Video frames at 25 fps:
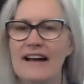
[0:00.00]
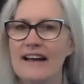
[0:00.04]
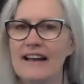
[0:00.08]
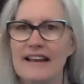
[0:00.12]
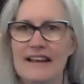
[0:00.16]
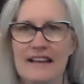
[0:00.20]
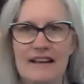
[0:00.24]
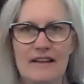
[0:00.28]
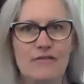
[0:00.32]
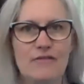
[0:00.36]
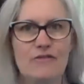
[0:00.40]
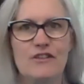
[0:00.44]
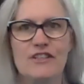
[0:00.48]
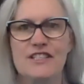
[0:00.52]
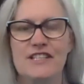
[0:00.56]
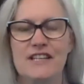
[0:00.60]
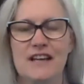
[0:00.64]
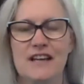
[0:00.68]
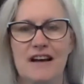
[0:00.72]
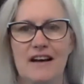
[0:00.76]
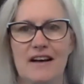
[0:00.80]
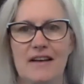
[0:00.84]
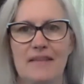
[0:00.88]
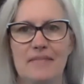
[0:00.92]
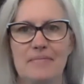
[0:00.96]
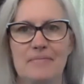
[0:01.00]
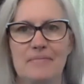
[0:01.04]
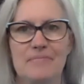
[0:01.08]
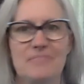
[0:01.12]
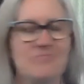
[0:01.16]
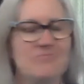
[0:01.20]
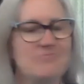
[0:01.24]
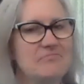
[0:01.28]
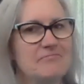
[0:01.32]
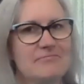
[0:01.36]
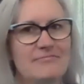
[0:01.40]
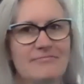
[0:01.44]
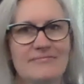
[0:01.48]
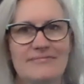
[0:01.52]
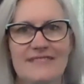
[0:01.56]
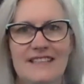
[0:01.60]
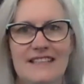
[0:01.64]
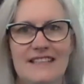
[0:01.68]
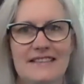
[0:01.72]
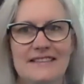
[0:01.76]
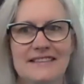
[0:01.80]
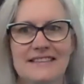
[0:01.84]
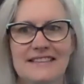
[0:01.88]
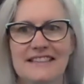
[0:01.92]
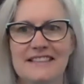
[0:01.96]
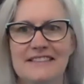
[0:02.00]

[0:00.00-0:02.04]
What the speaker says: every time. That's it.